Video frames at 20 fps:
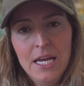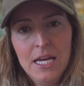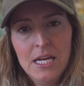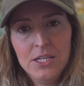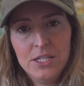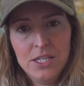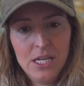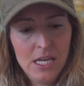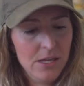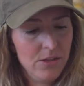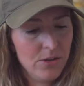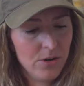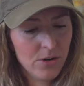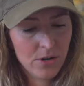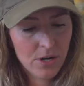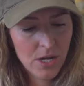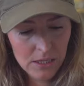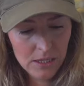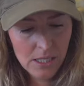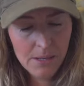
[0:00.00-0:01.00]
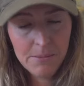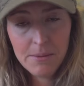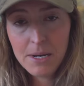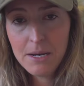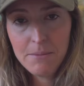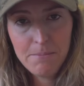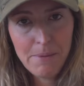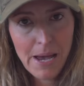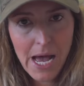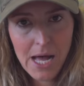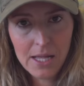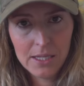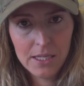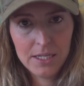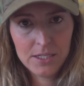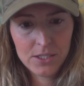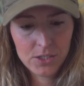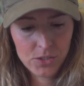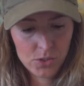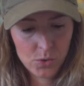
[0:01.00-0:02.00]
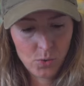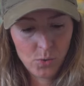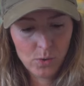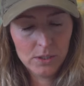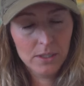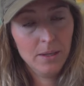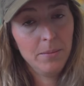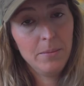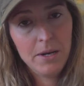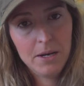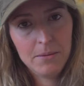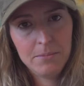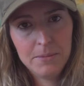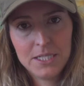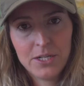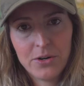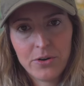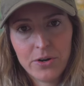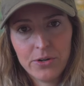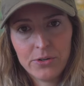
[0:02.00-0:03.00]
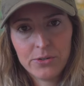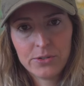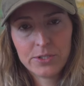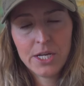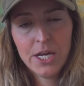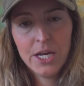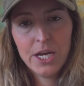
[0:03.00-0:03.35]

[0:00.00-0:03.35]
into either limited palettes or limited materials